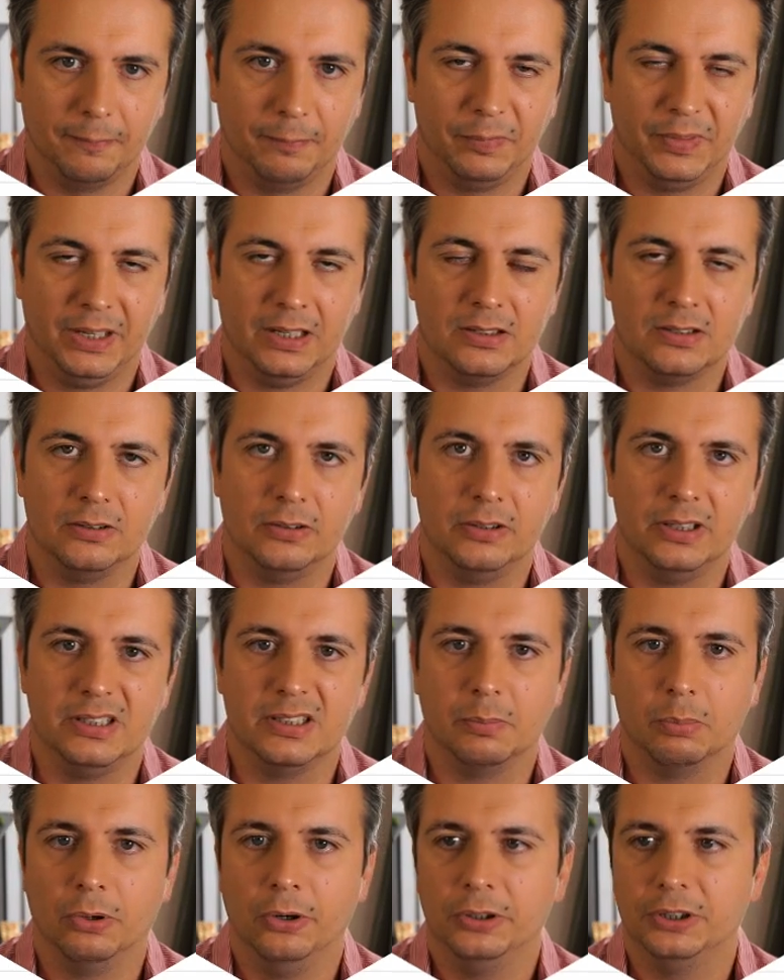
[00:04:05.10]
And so he's
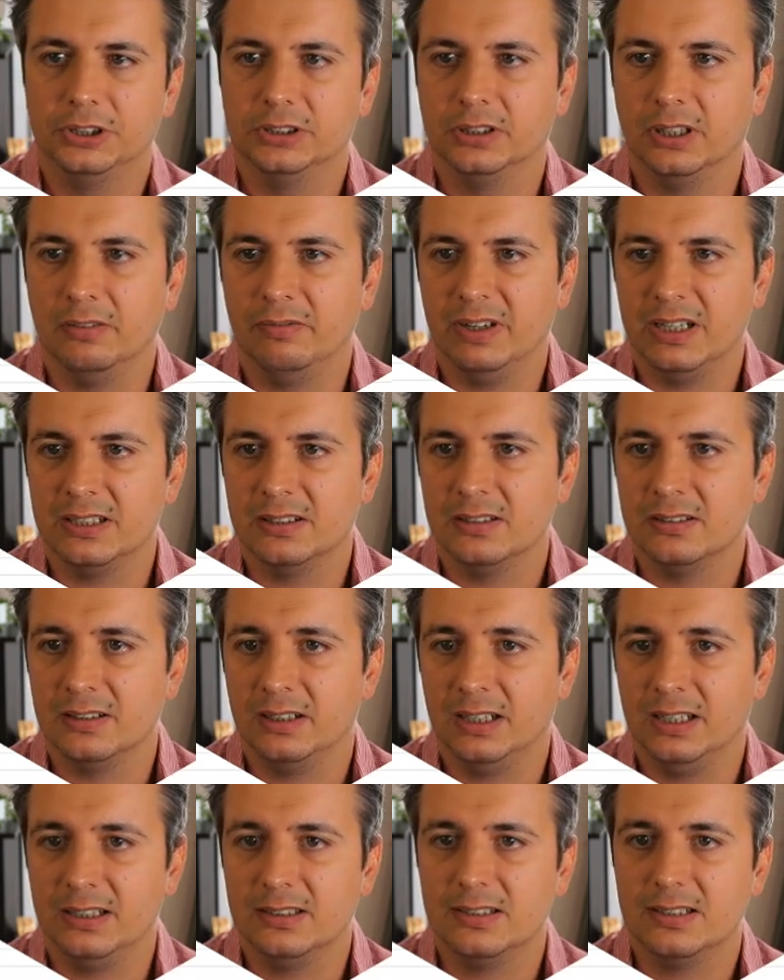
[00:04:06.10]
approached investors and
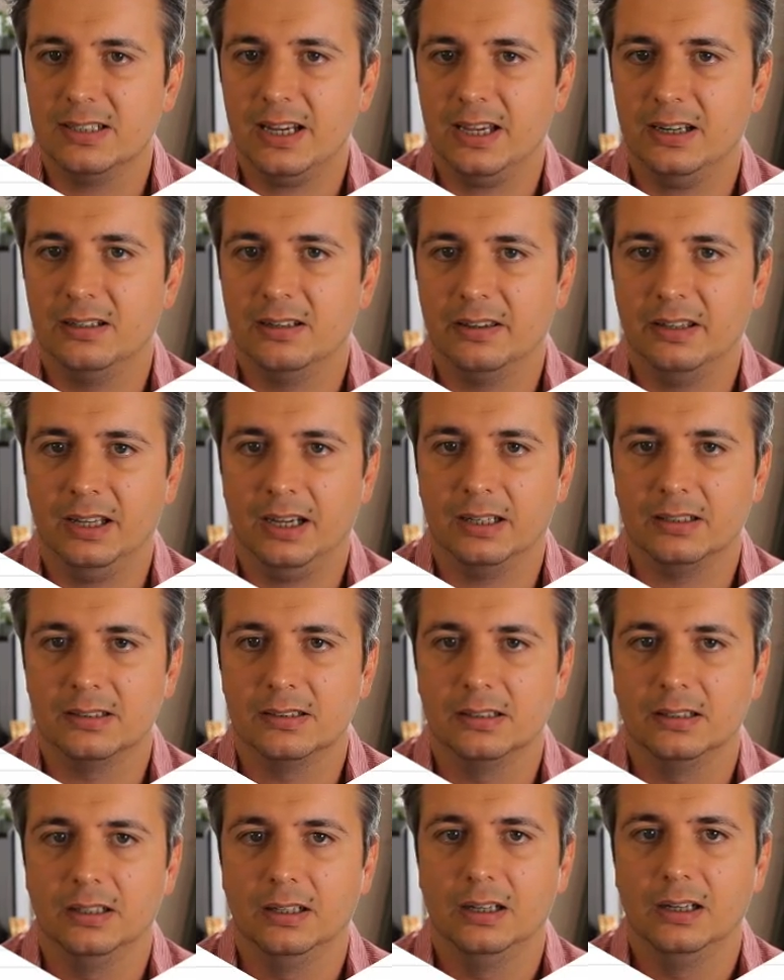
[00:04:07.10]
he's said that
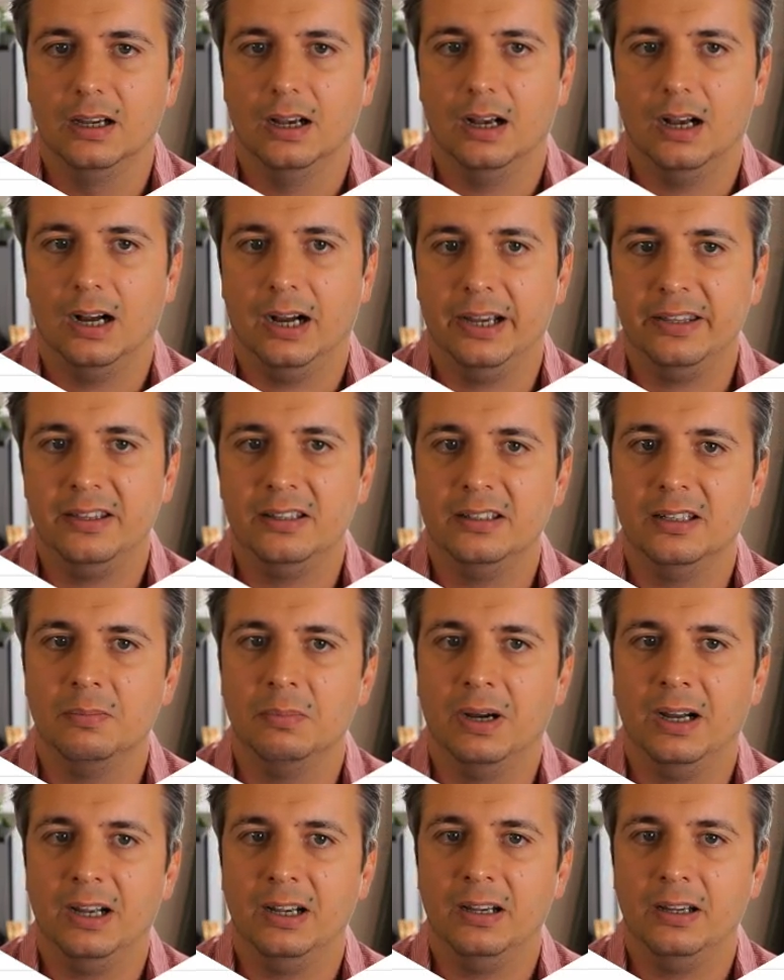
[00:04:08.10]
I think that
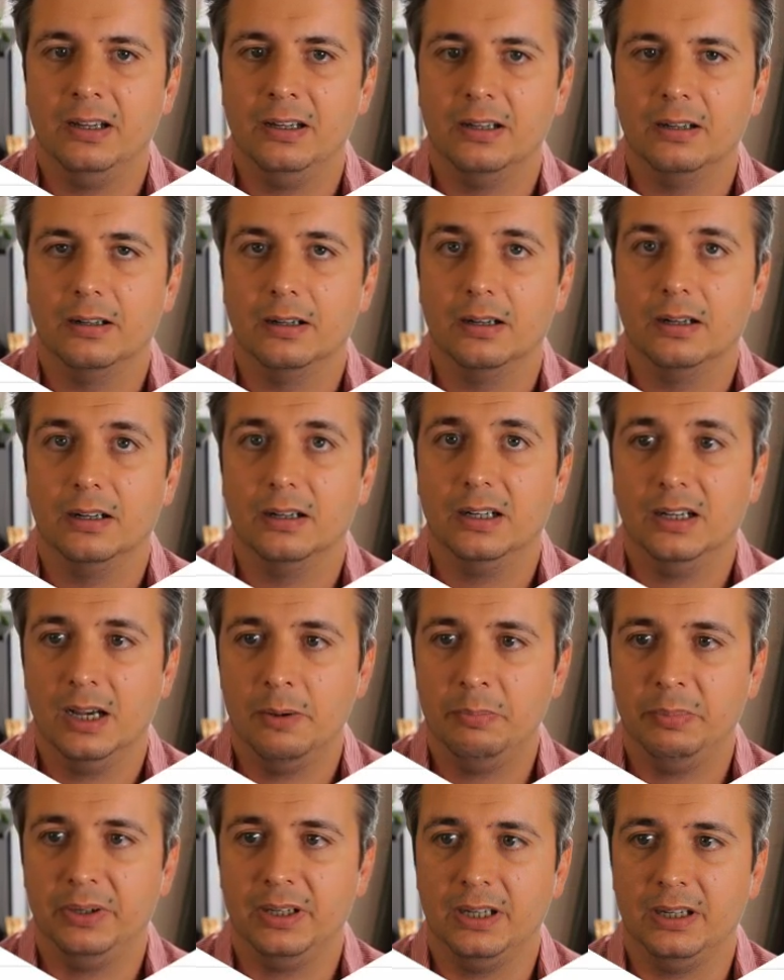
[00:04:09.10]
my
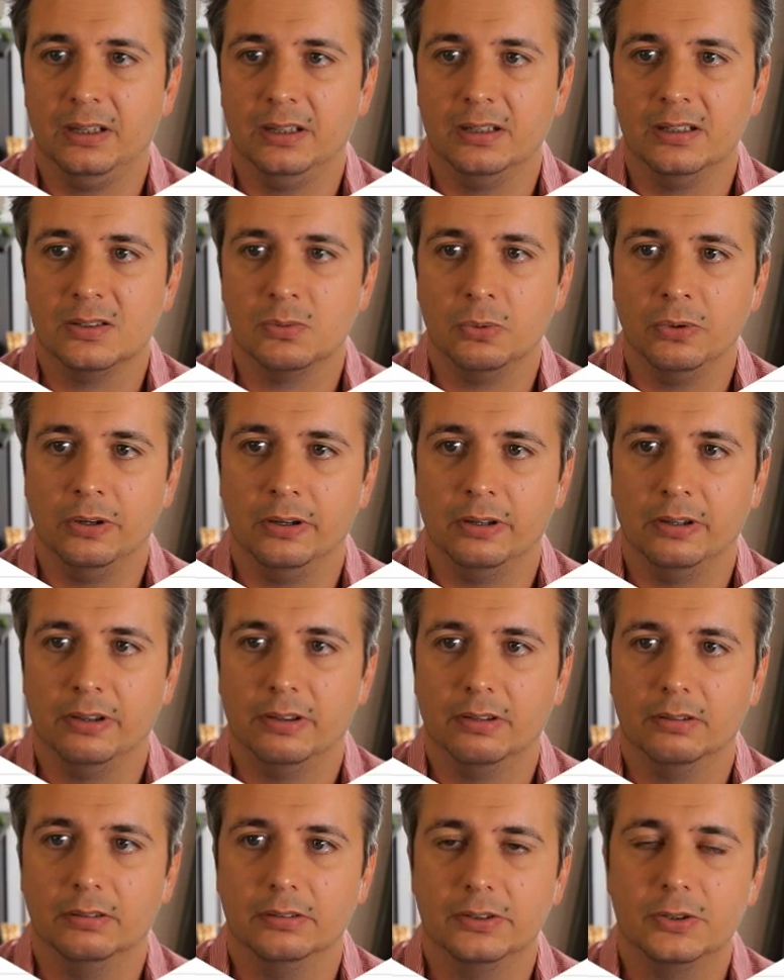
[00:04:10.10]
company is
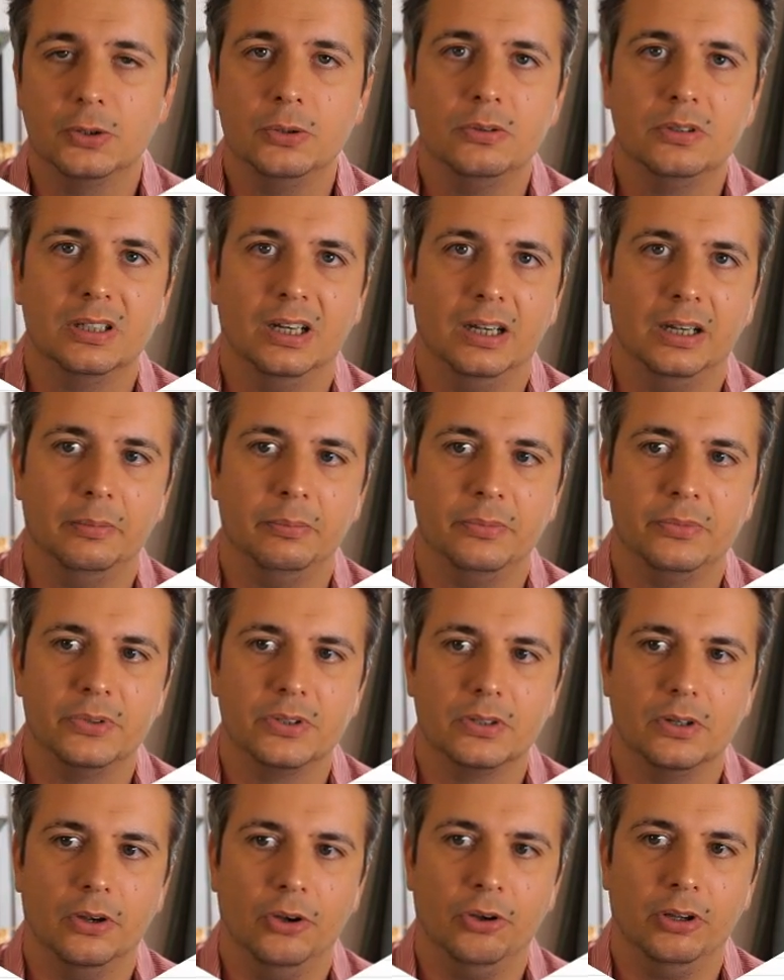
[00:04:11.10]
worth 2 times
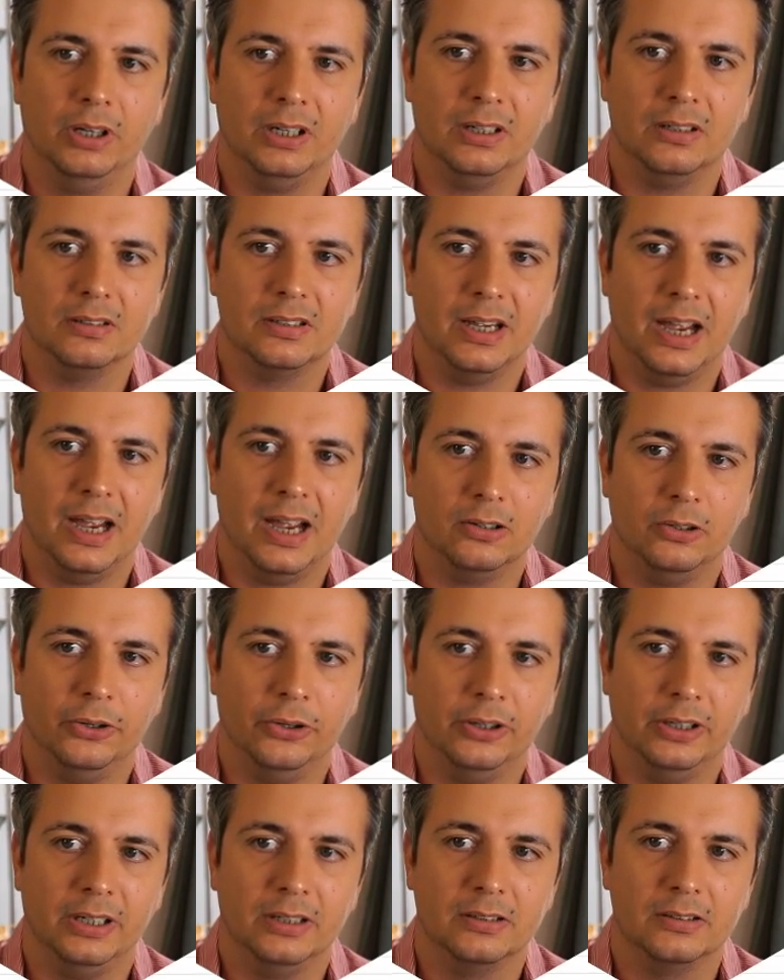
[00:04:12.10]
earnings, annual
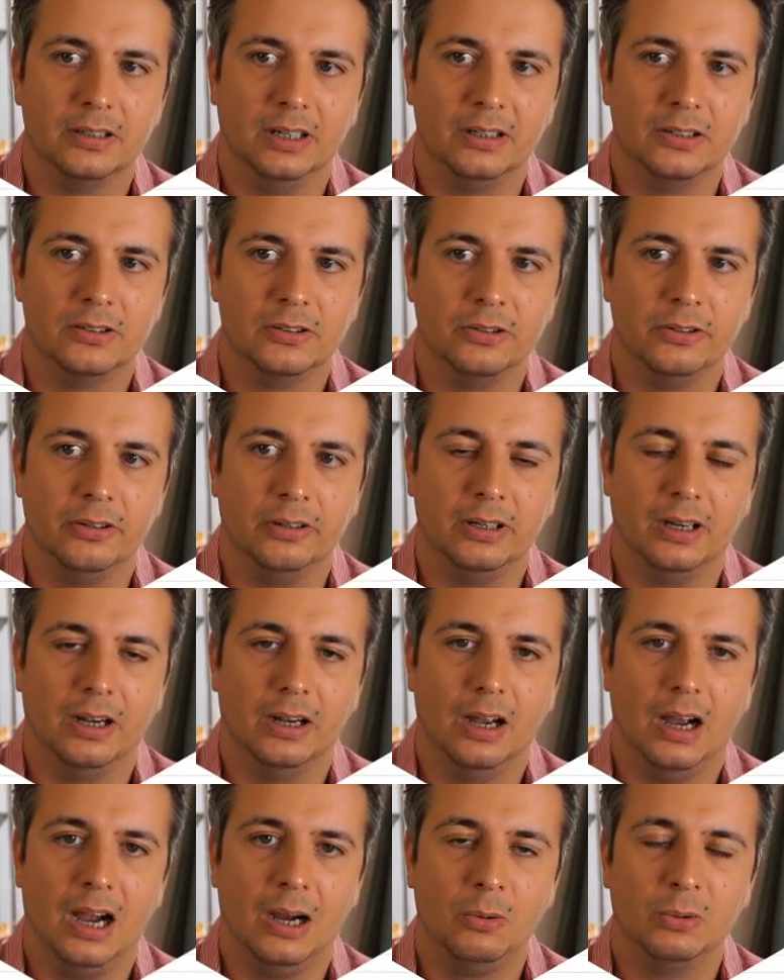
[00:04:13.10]
earnings. And so
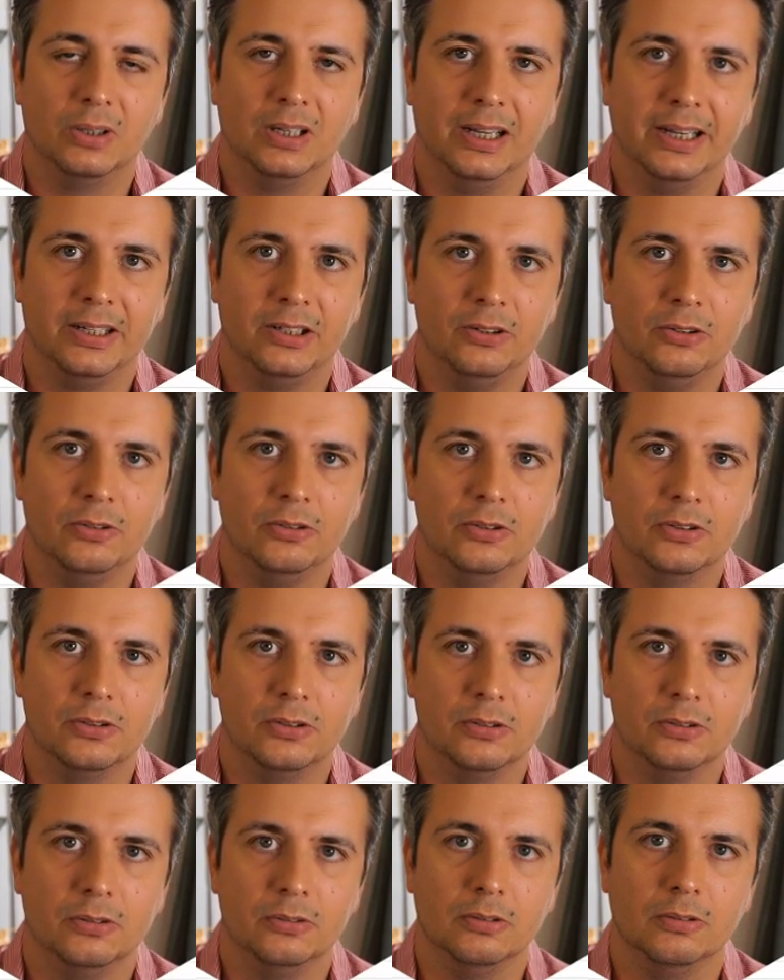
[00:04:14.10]
I would like you
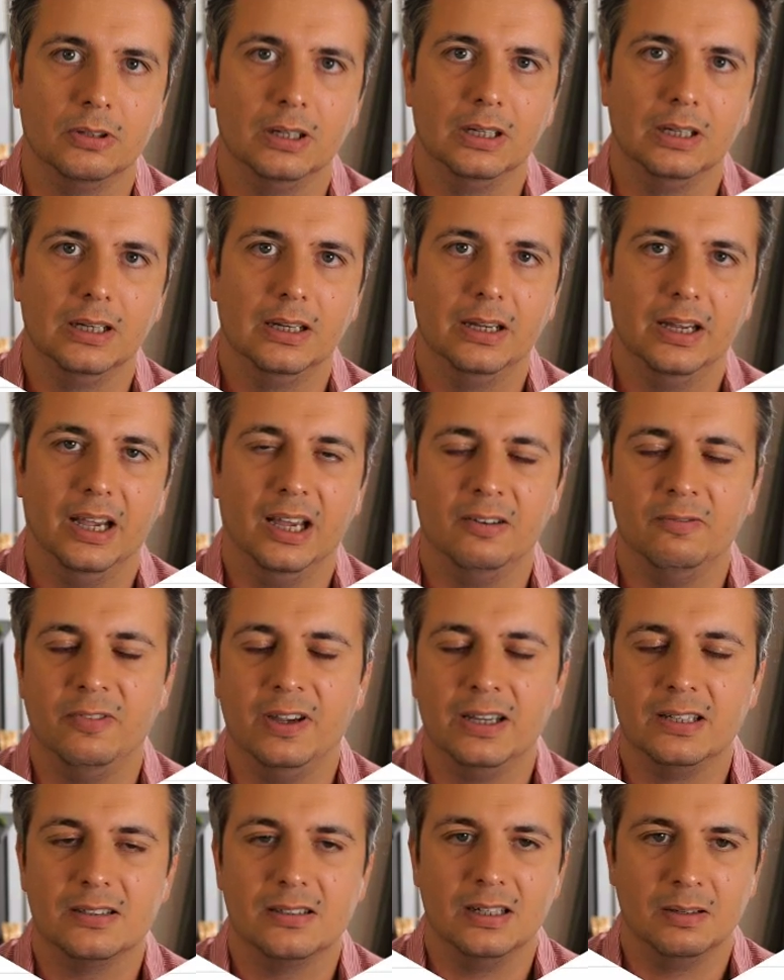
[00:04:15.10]
to
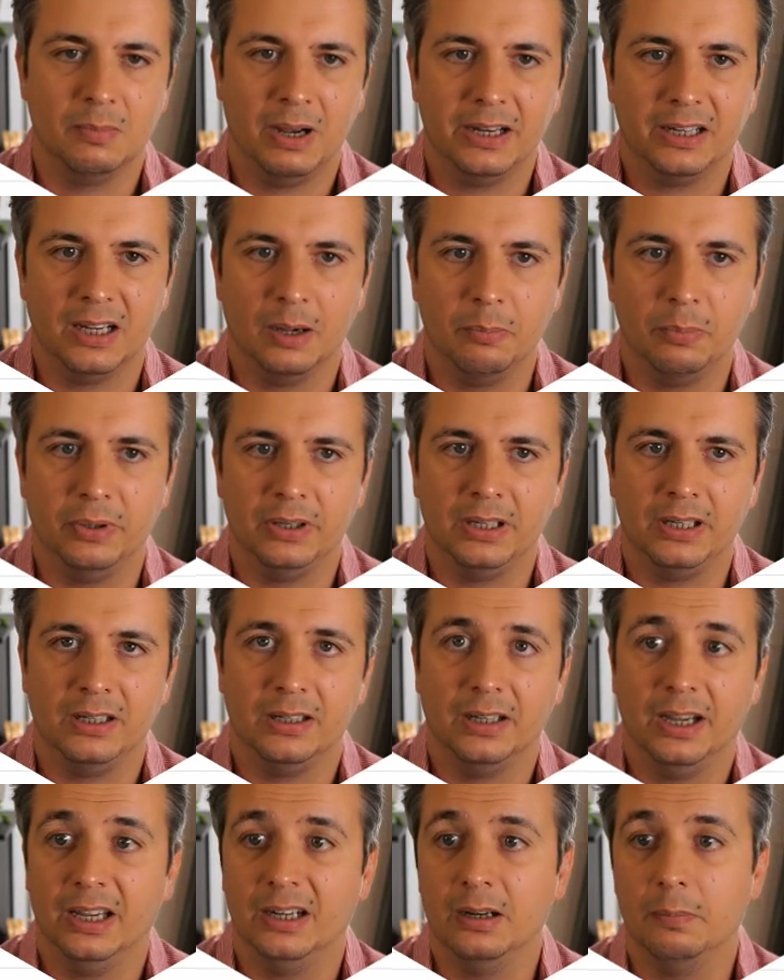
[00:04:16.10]
invest in my company
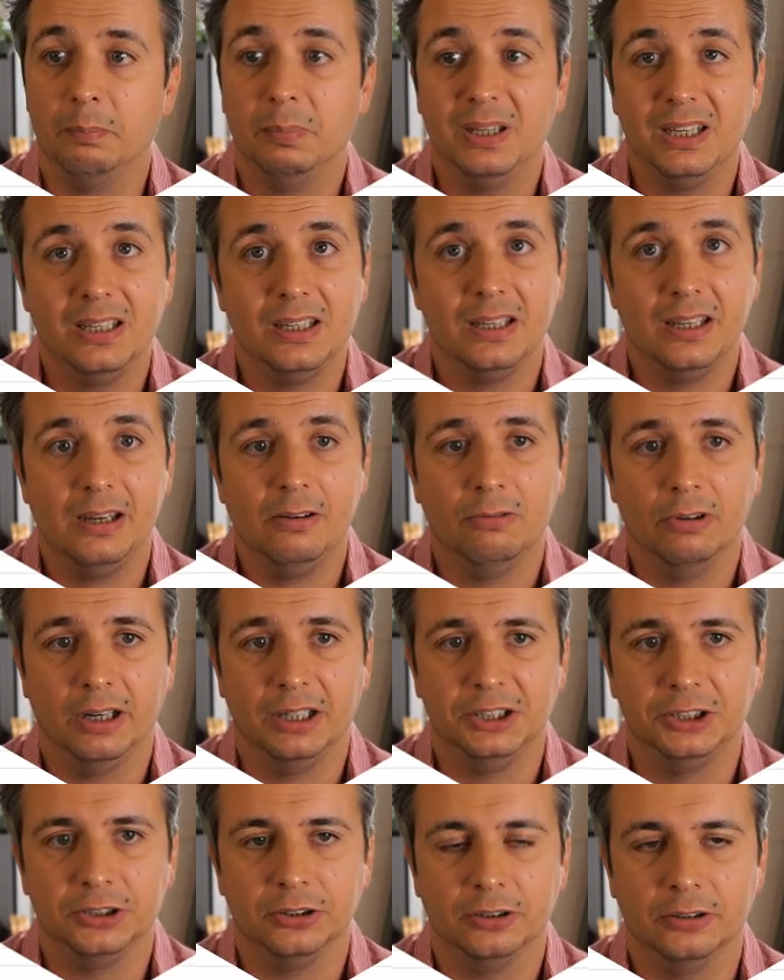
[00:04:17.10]
at a PE
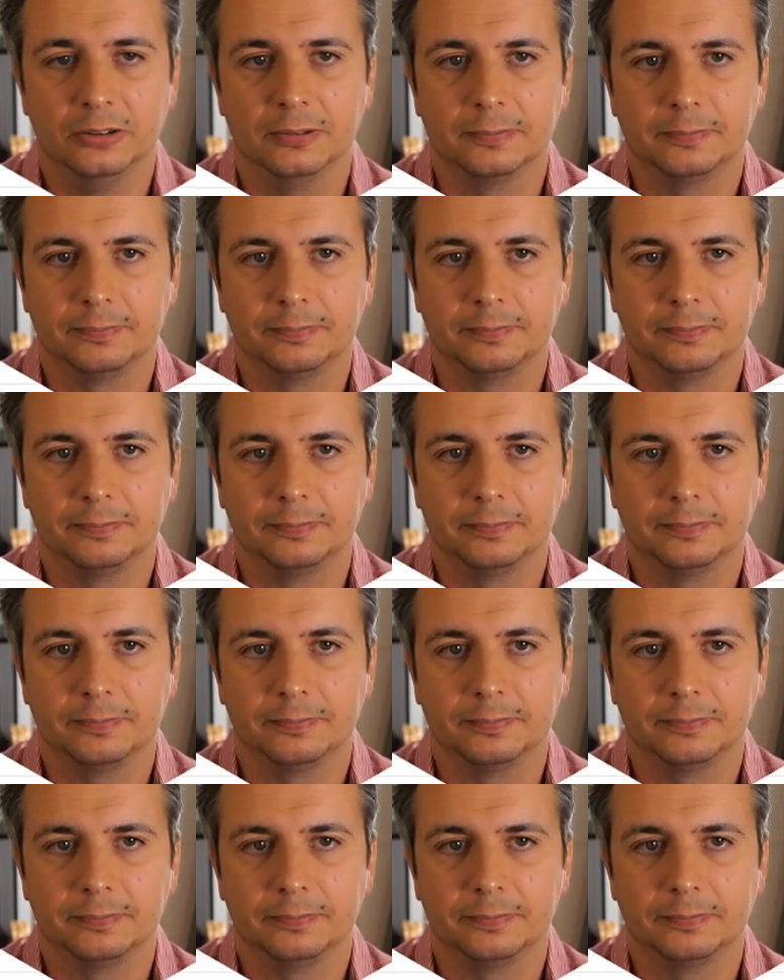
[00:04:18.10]
ratio